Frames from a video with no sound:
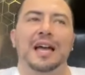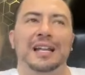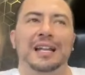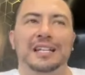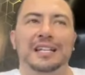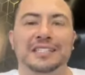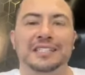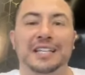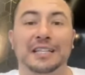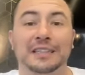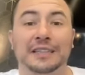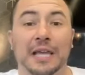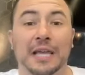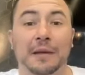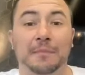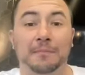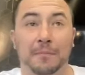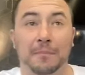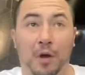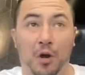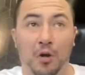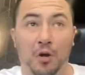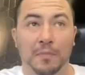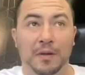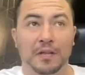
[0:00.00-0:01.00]
And it's at that
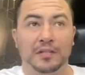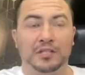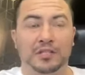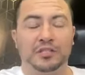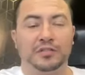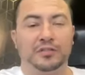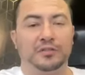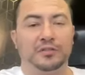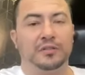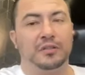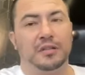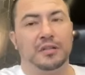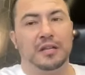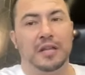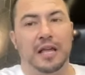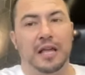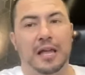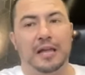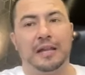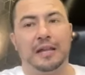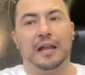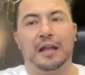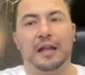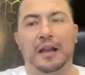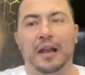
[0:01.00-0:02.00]
moment,
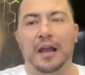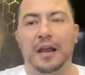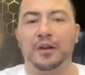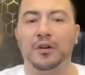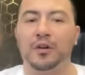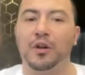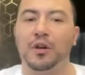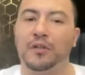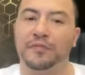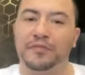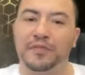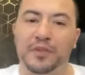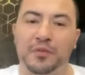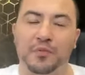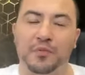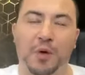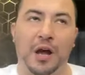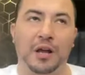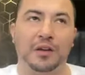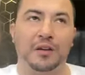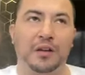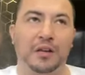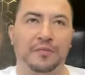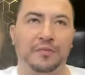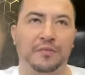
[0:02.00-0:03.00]
and I don't know if you
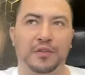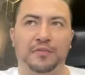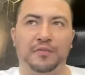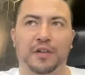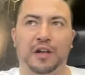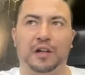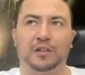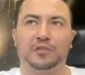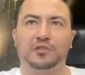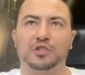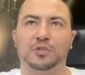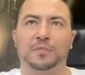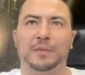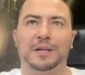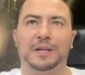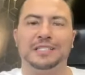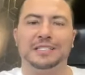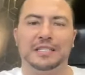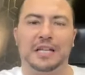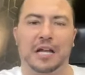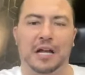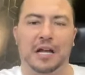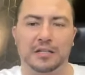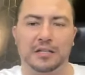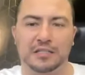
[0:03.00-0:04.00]
follow too many
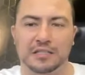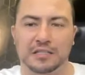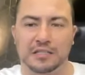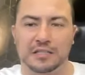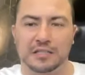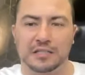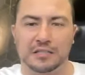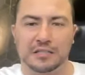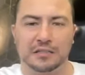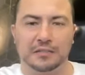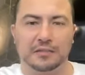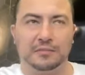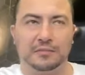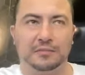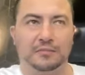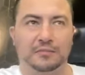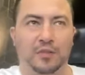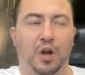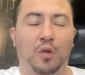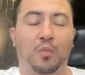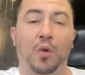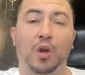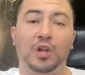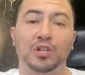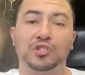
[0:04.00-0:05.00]
stocks on
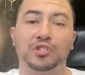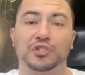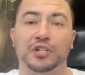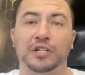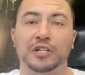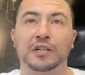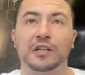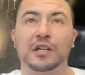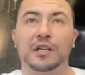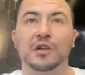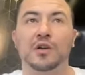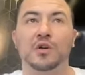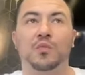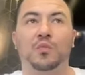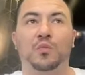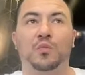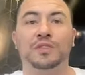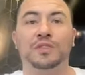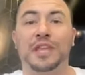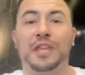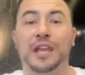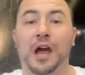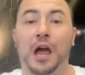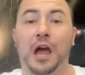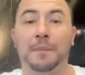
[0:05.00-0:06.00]
Wall Street,
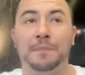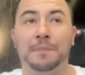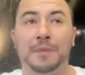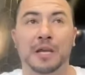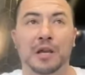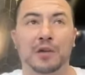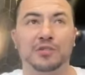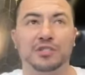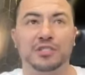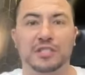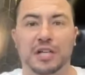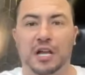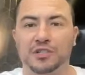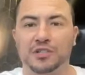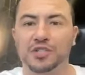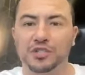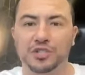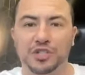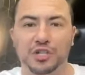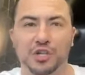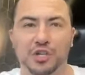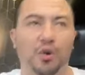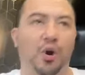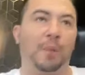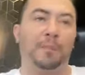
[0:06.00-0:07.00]
when they IPO, stocks
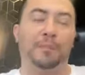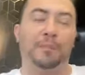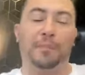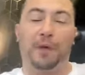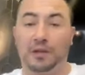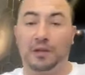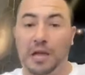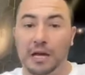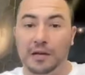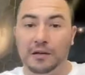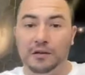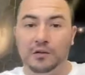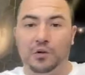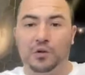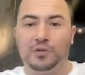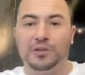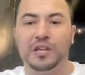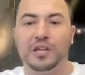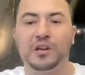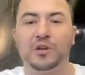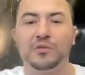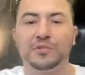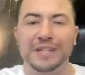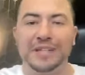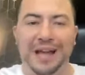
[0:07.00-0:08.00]
usually go up a lot or
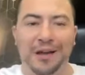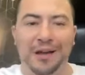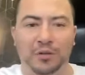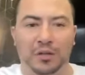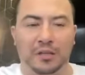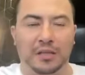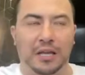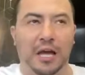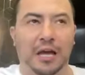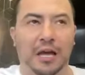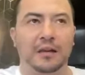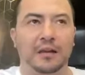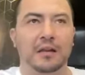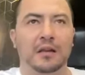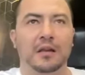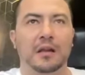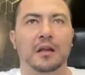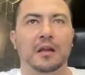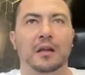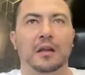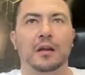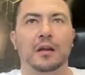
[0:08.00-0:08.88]
they go down a lot,